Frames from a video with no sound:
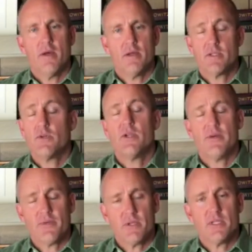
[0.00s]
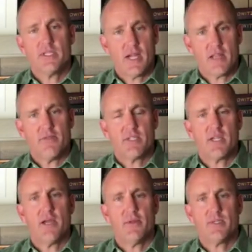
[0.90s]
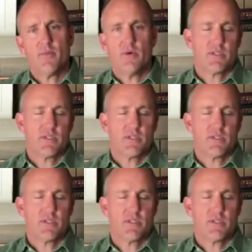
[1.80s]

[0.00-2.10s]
2 different detective assignments, both